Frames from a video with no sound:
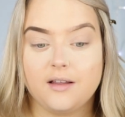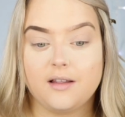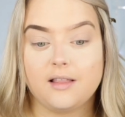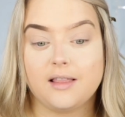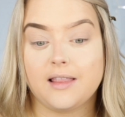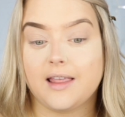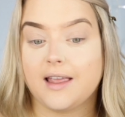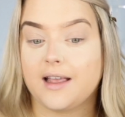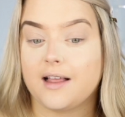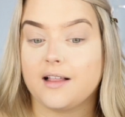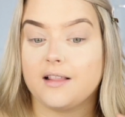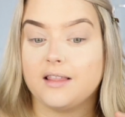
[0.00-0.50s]

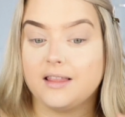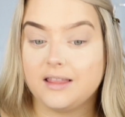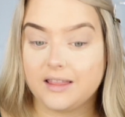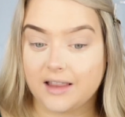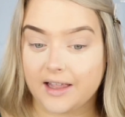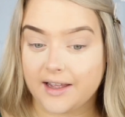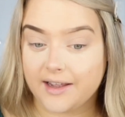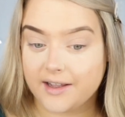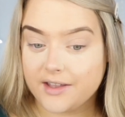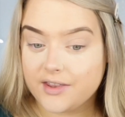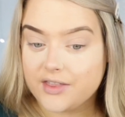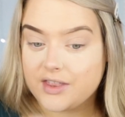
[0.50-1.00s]
like
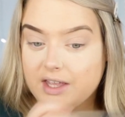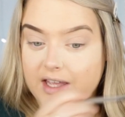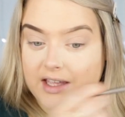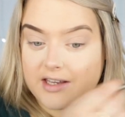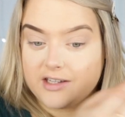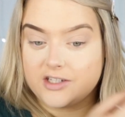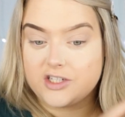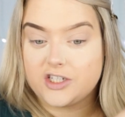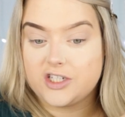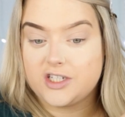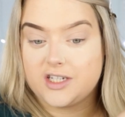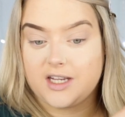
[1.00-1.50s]
length
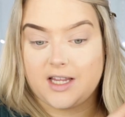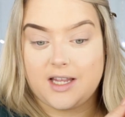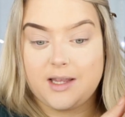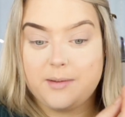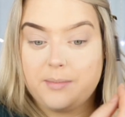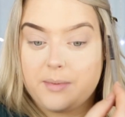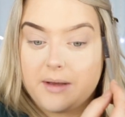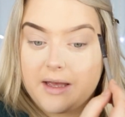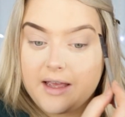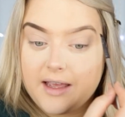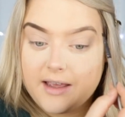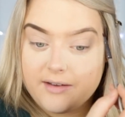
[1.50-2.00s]
and
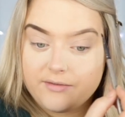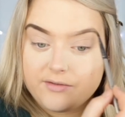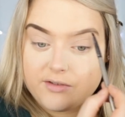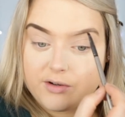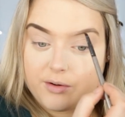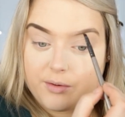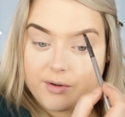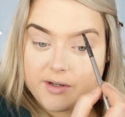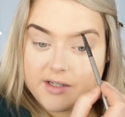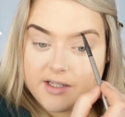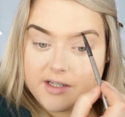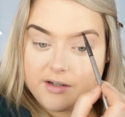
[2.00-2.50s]
shape. I have
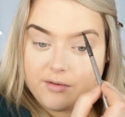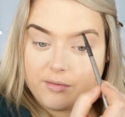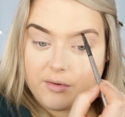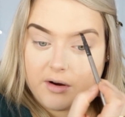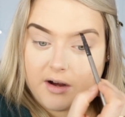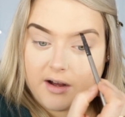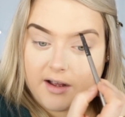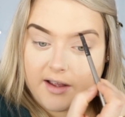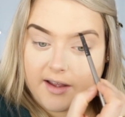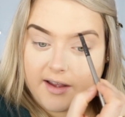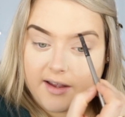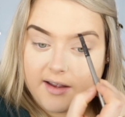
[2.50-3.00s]
no idea
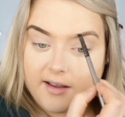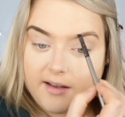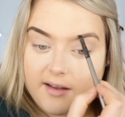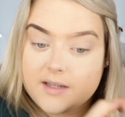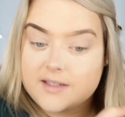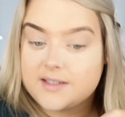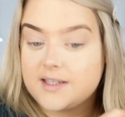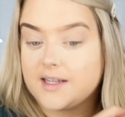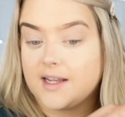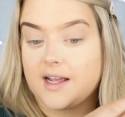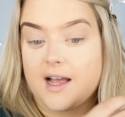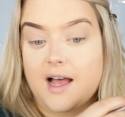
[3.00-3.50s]
why,
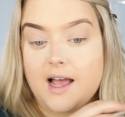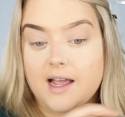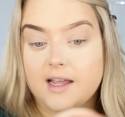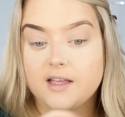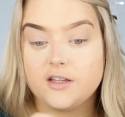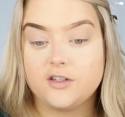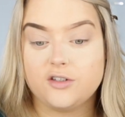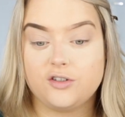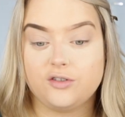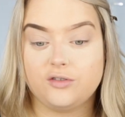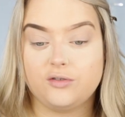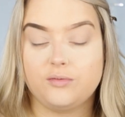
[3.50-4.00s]
because like I
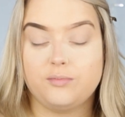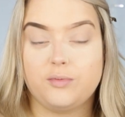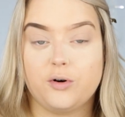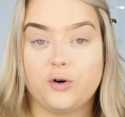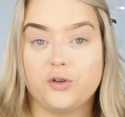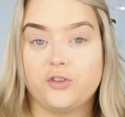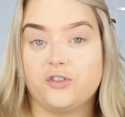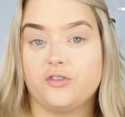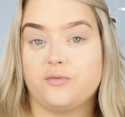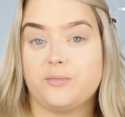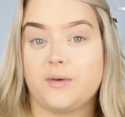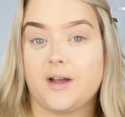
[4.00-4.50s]
can do
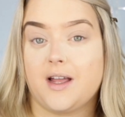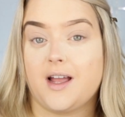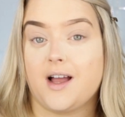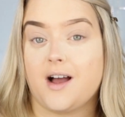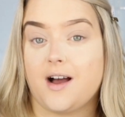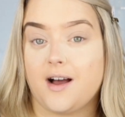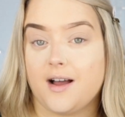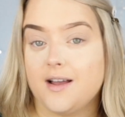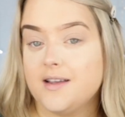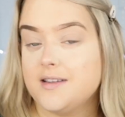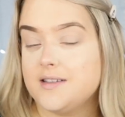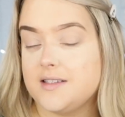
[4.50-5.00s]
both of my
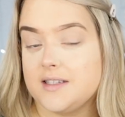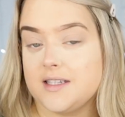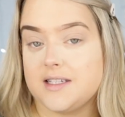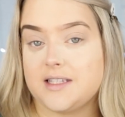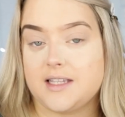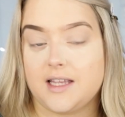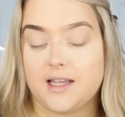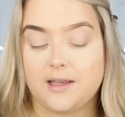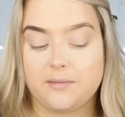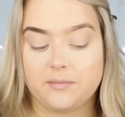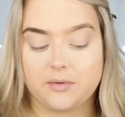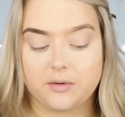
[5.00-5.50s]
eyes the
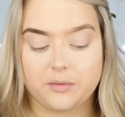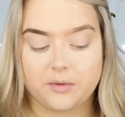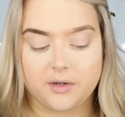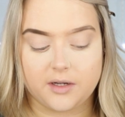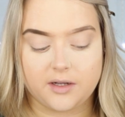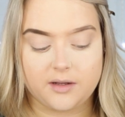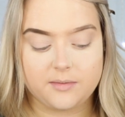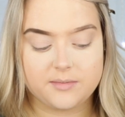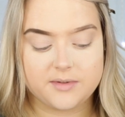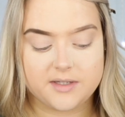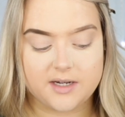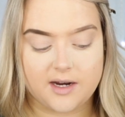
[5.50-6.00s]
same, but when it
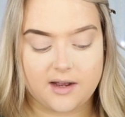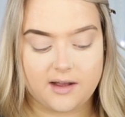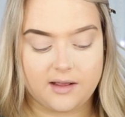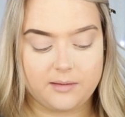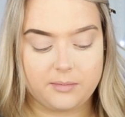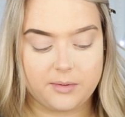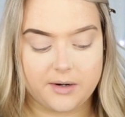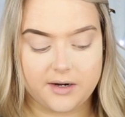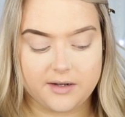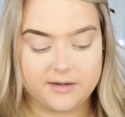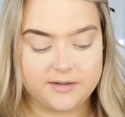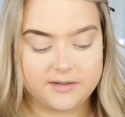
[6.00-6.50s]
comes to
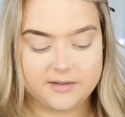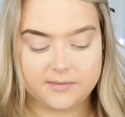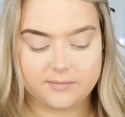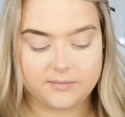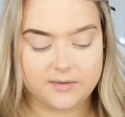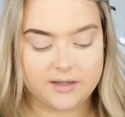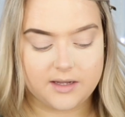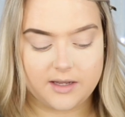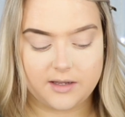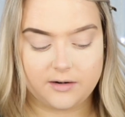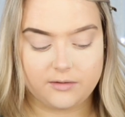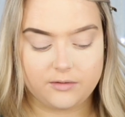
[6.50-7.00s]
eyebrows,
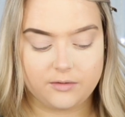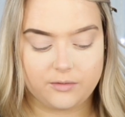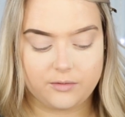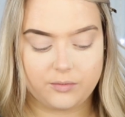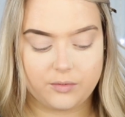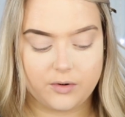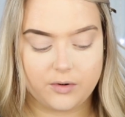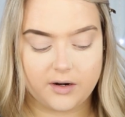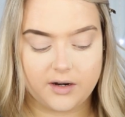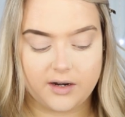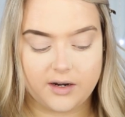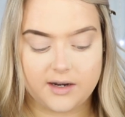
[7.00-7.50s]
I don't know
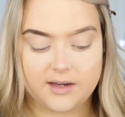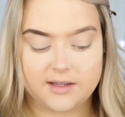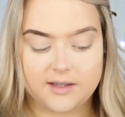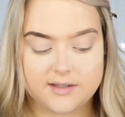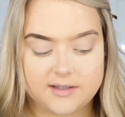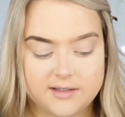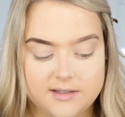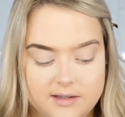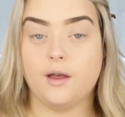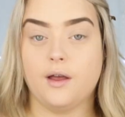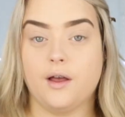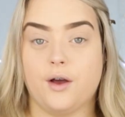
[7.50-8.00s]
what it
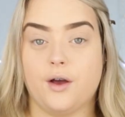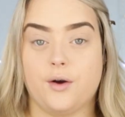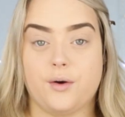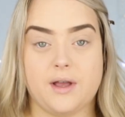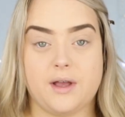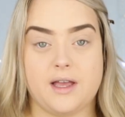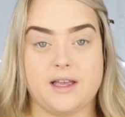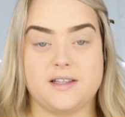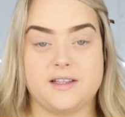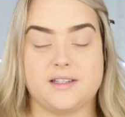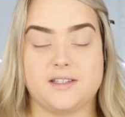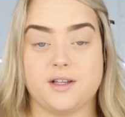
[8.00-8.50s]
is.
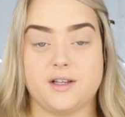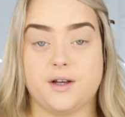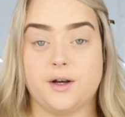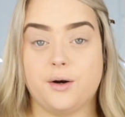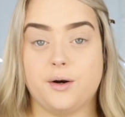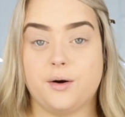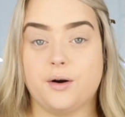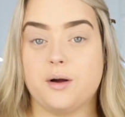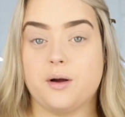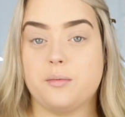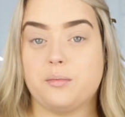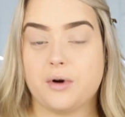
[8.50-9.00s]
Okay,
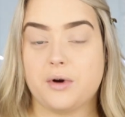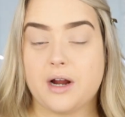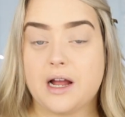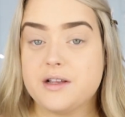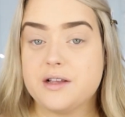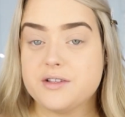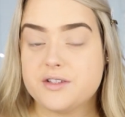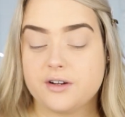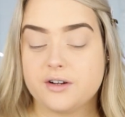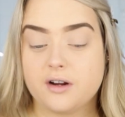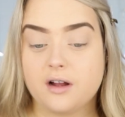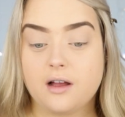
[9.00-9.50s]
so
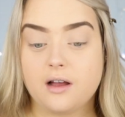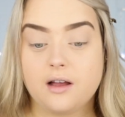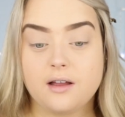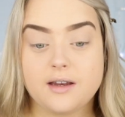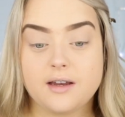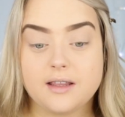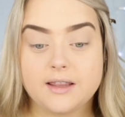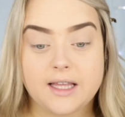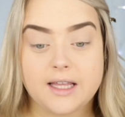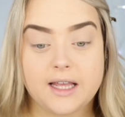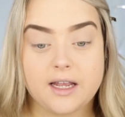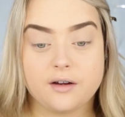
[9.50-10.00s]
brows are
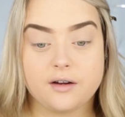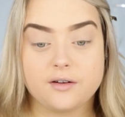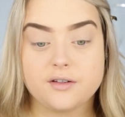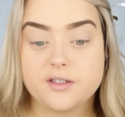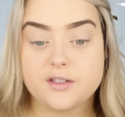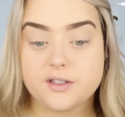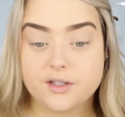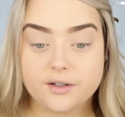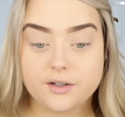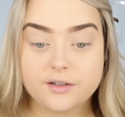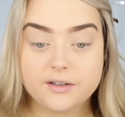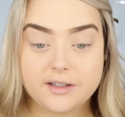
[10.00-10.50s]
on. They're
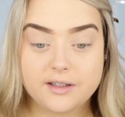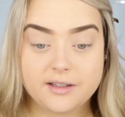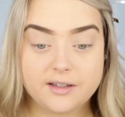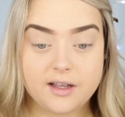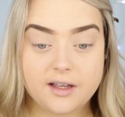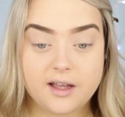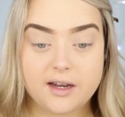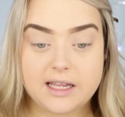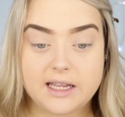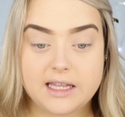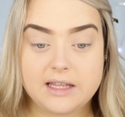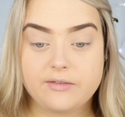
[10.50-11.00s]
certainly
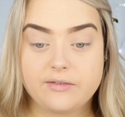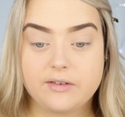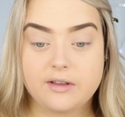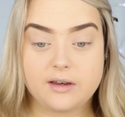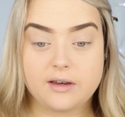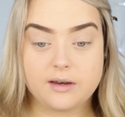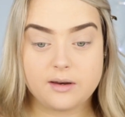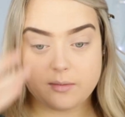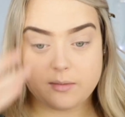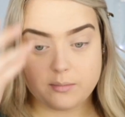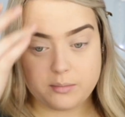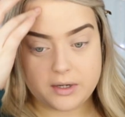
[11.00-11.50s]
not
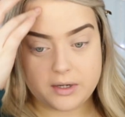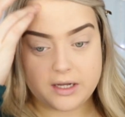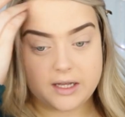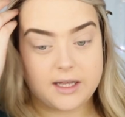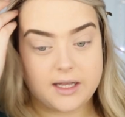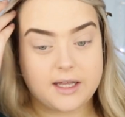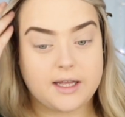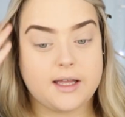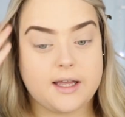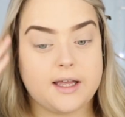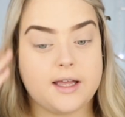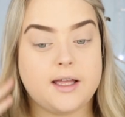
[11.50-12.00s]
even,
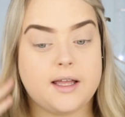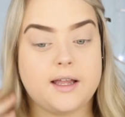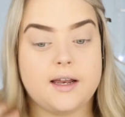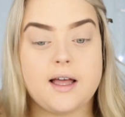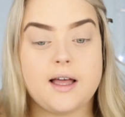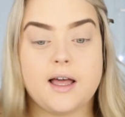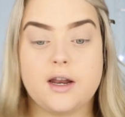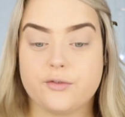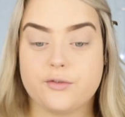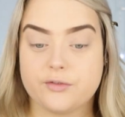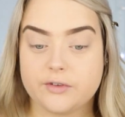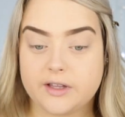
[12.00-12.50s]
but
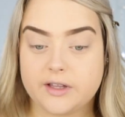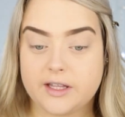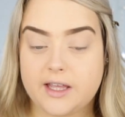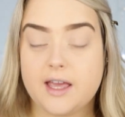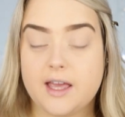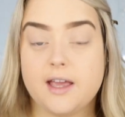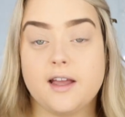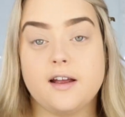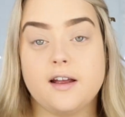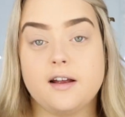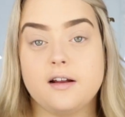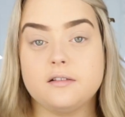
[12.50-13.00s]
I don't really
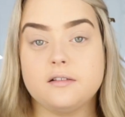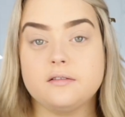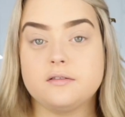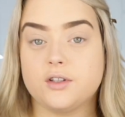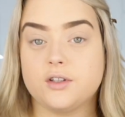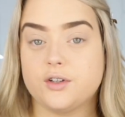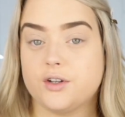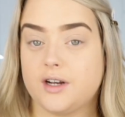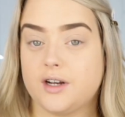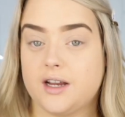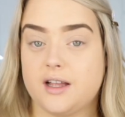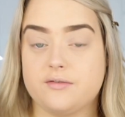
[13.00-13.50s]
care.
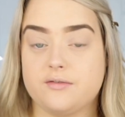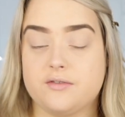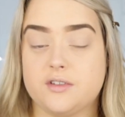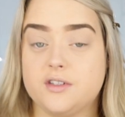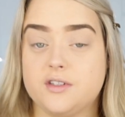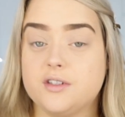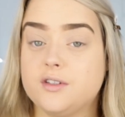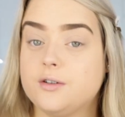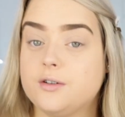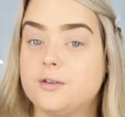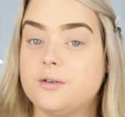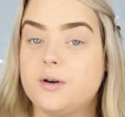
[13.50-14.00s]
They're gonna have to
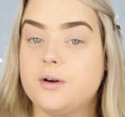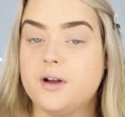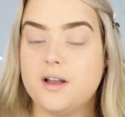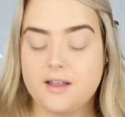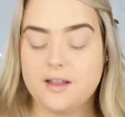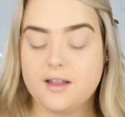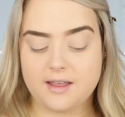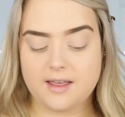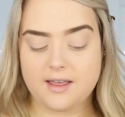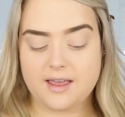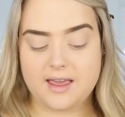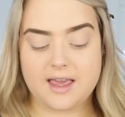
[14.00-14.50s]
do.
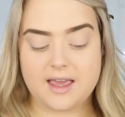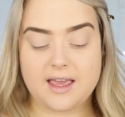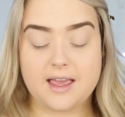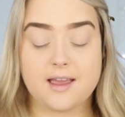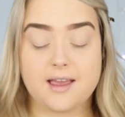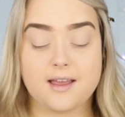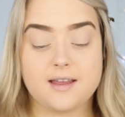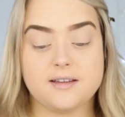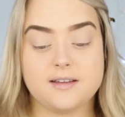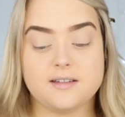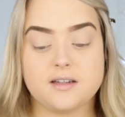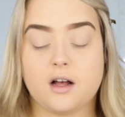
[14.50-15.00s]

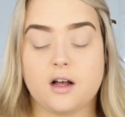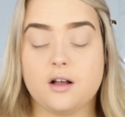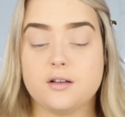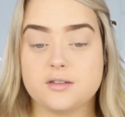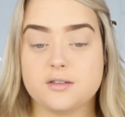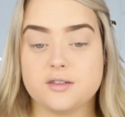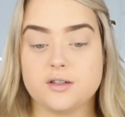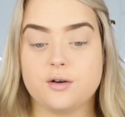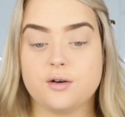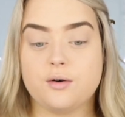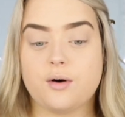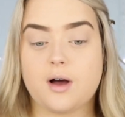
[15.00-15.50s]
And
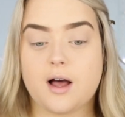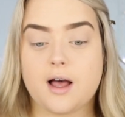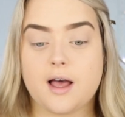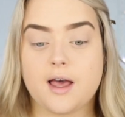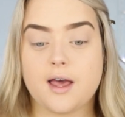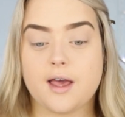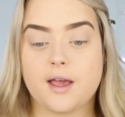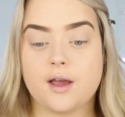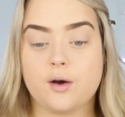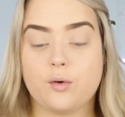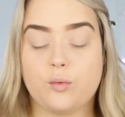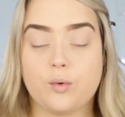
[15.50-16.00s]
also
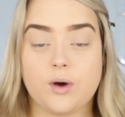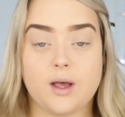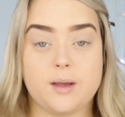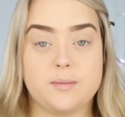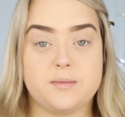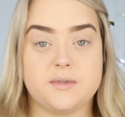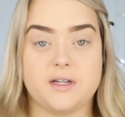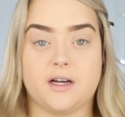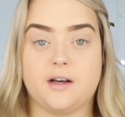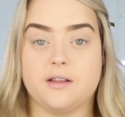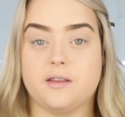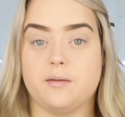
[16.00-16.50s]
I
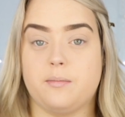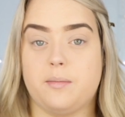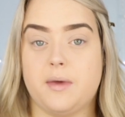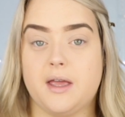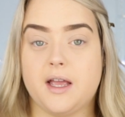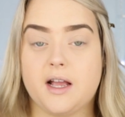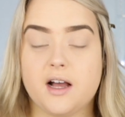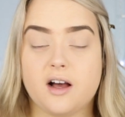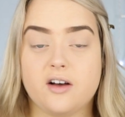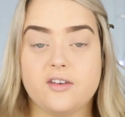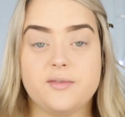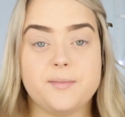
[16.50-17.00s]
wiped all the
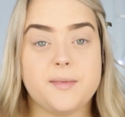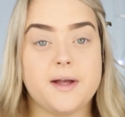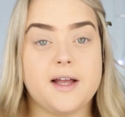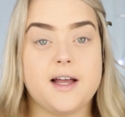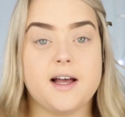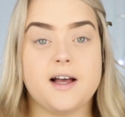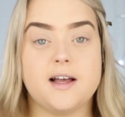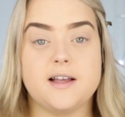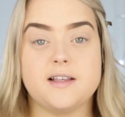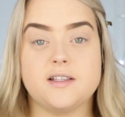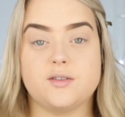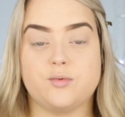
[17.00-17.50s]
bake off
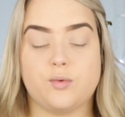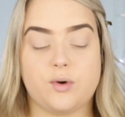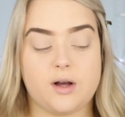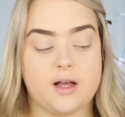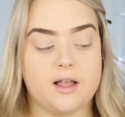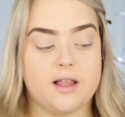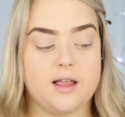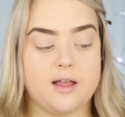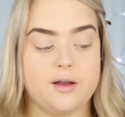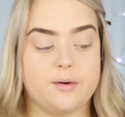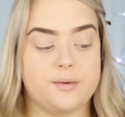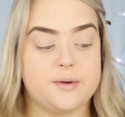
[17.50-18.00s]
my eyes
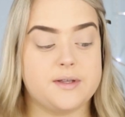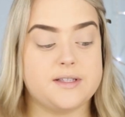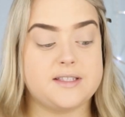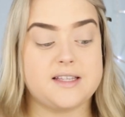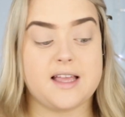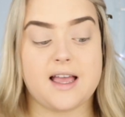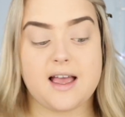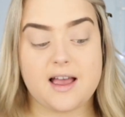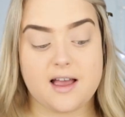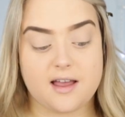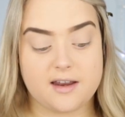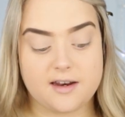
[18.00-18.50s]
while I was
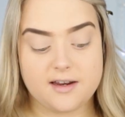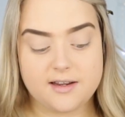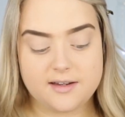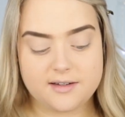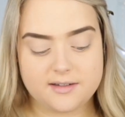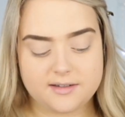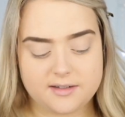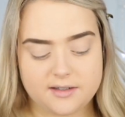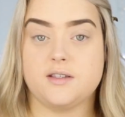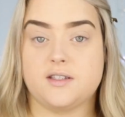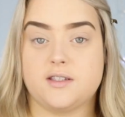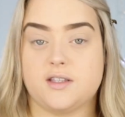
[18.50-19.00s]
at
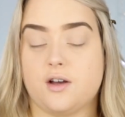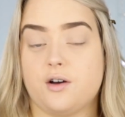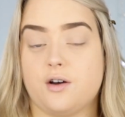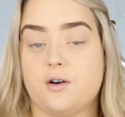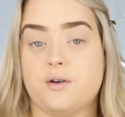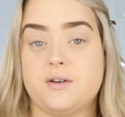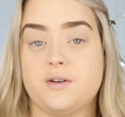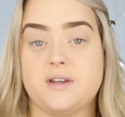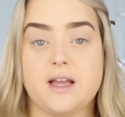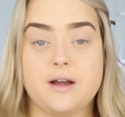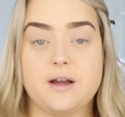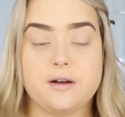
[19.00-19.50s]
it.
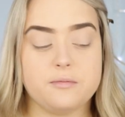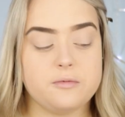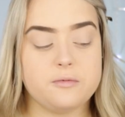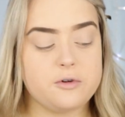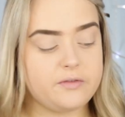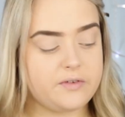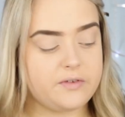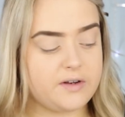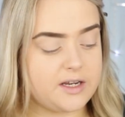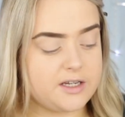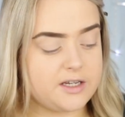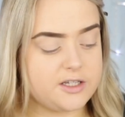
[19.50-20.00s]
So now we're
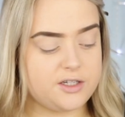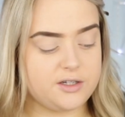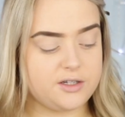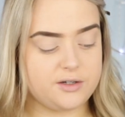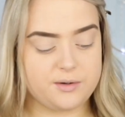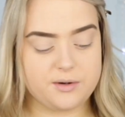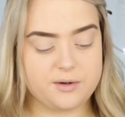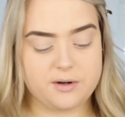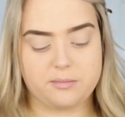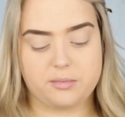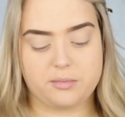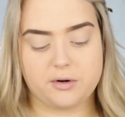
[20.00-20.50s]
moving
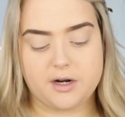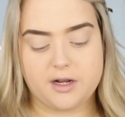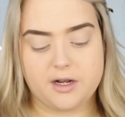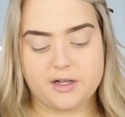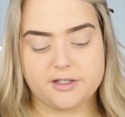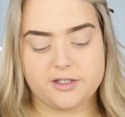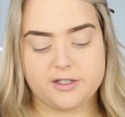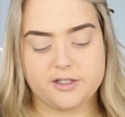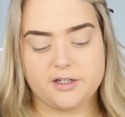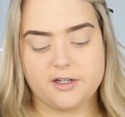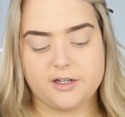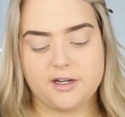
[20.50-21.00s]
into
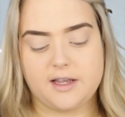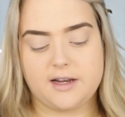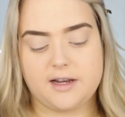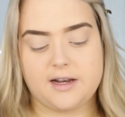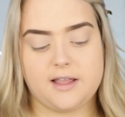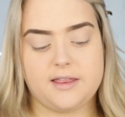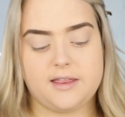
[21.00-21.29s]
bronzer, and I